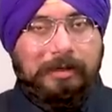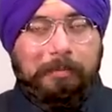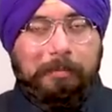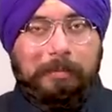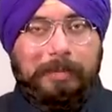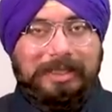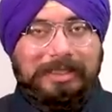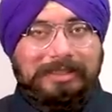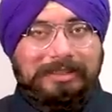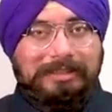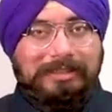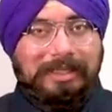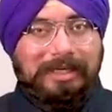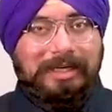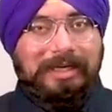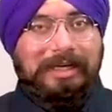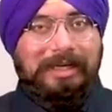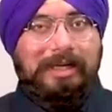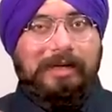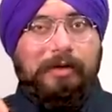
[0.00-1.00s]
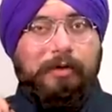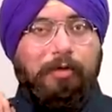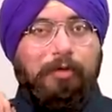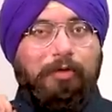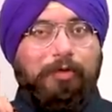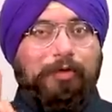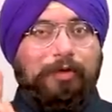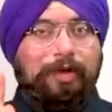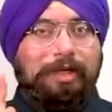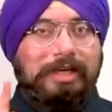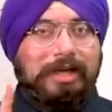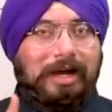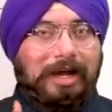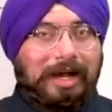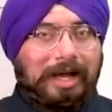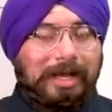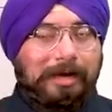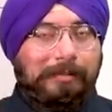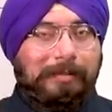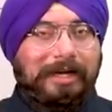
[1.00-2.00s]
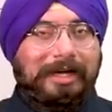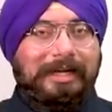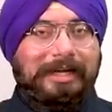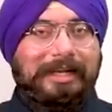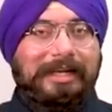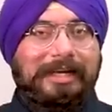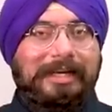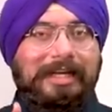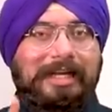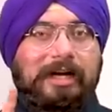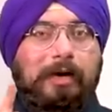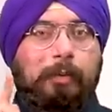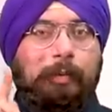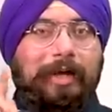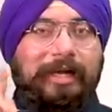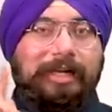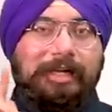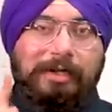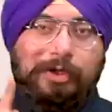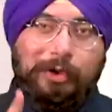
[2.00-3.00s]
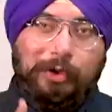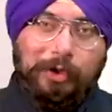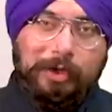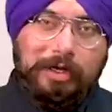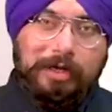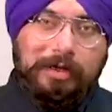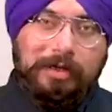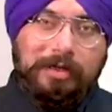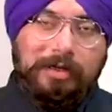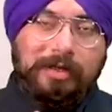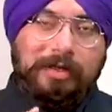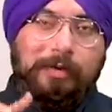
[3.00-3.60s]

but still we are maintaining a very good,